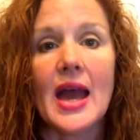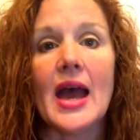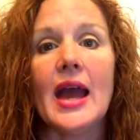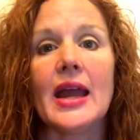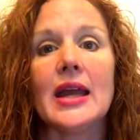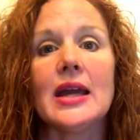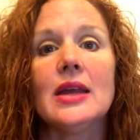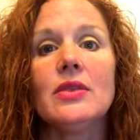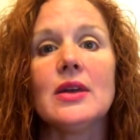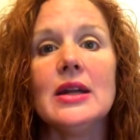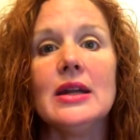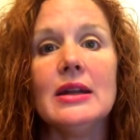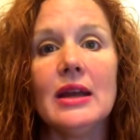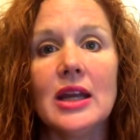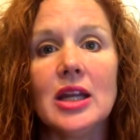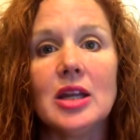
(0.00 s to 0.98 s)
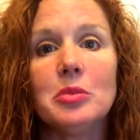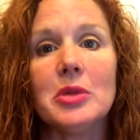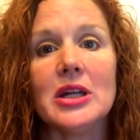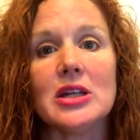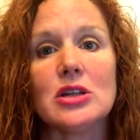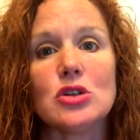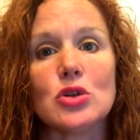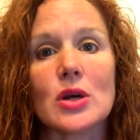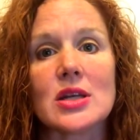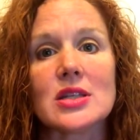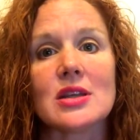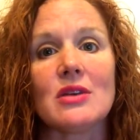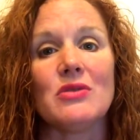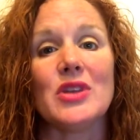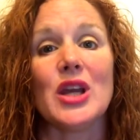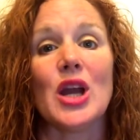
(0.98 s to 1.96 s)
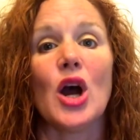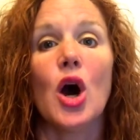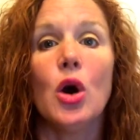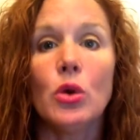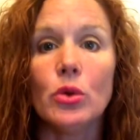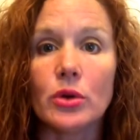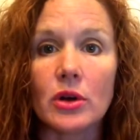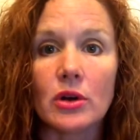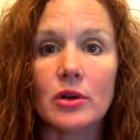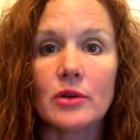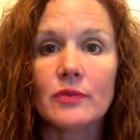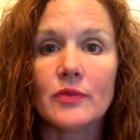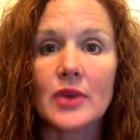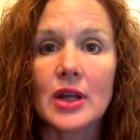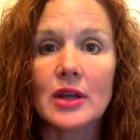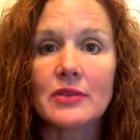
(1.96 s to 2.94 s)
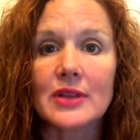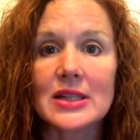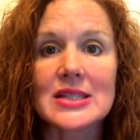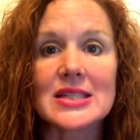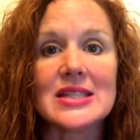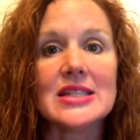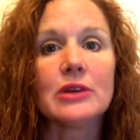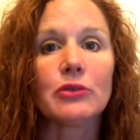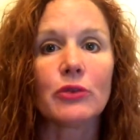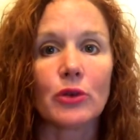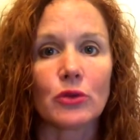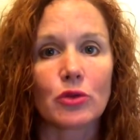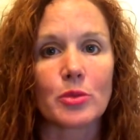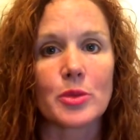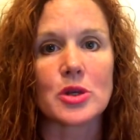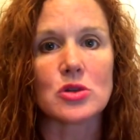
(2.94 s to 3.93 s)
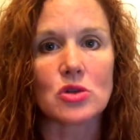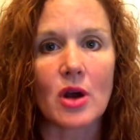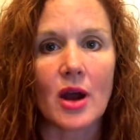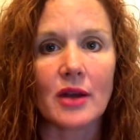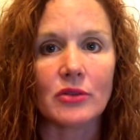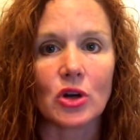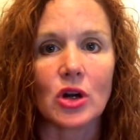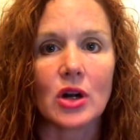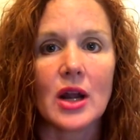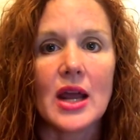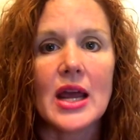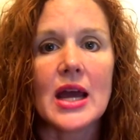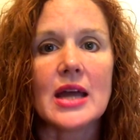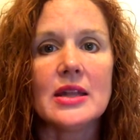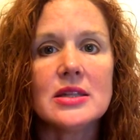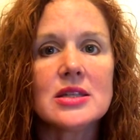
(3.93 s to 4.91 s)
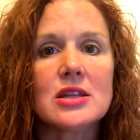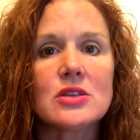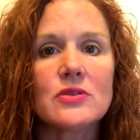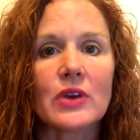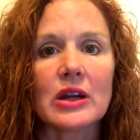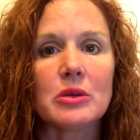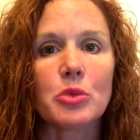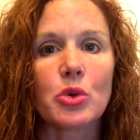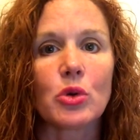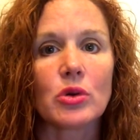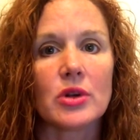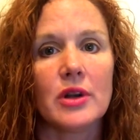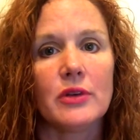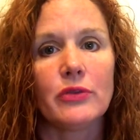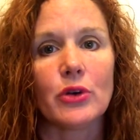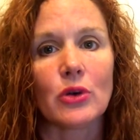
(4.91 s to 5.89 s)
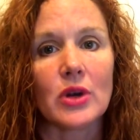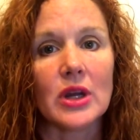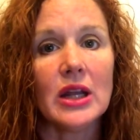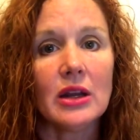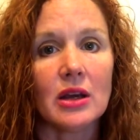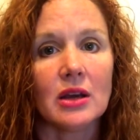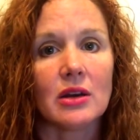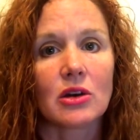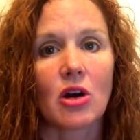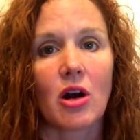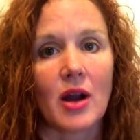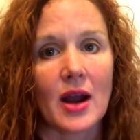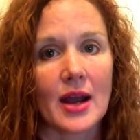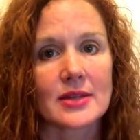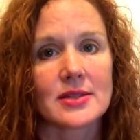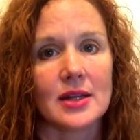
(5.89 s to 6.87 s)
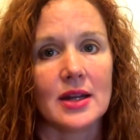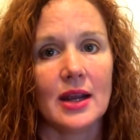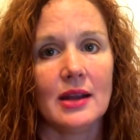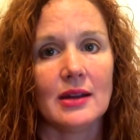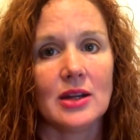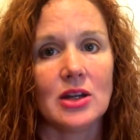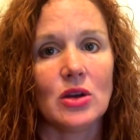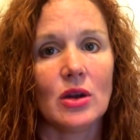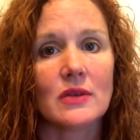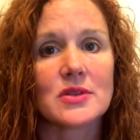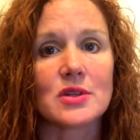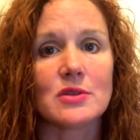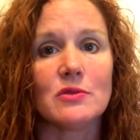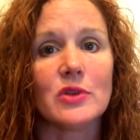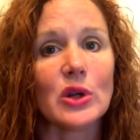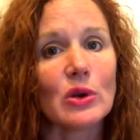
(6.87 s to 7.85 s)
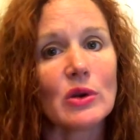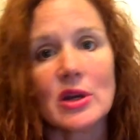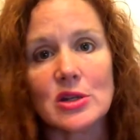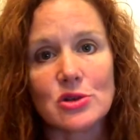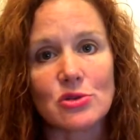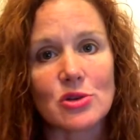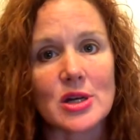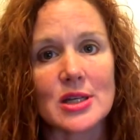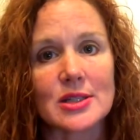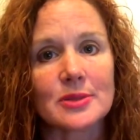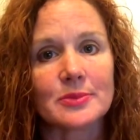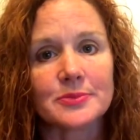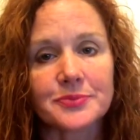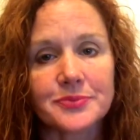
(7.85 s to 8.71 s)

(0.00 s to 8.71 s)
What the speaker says: and the name and address of the owner if that's different from the driver. And this is very important if you're in a car accident and you have severe injuries